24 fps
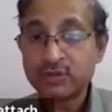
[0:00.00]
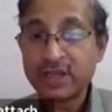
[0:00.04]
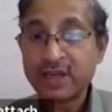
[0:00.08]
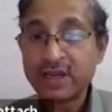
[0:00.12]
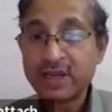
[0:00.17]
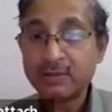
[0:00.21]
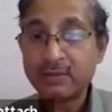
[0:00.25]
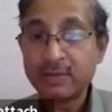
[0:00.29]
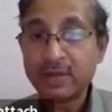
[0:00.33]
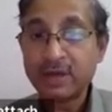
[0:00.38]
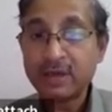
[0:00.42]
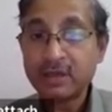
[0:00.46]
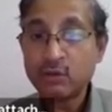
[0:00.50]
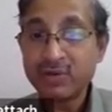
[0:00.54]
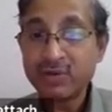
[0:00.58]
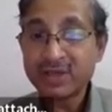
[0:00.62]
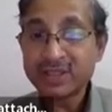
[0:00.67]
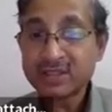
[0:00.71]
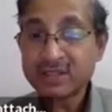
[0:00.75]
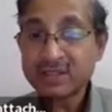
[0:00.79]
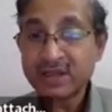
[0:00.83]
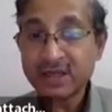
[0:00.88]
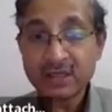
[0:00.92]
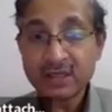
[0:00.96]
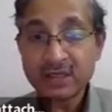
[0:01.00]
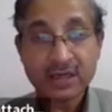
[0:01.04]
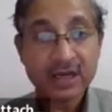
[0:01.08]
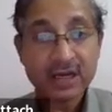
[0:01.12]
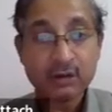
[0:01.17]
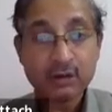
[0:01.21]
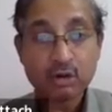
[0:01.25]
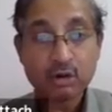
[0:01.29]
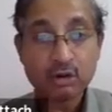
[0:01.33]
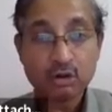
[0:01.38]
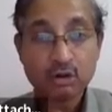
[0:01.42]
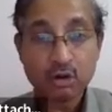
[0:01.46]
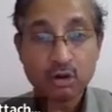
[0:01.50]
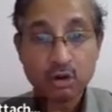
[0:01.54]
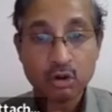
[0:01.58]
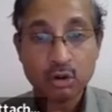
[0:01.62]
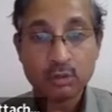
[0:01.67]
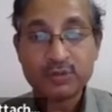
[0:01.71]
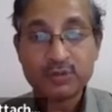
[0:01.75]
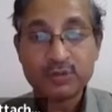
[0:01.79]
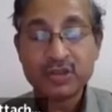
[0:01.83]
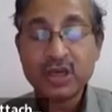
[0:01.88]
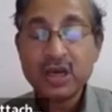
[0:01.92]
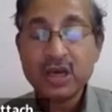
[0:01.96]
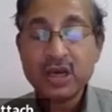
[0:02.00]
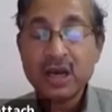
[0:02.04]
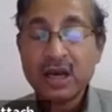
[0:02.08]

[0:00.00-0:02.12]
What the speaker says: US-led NATO troops,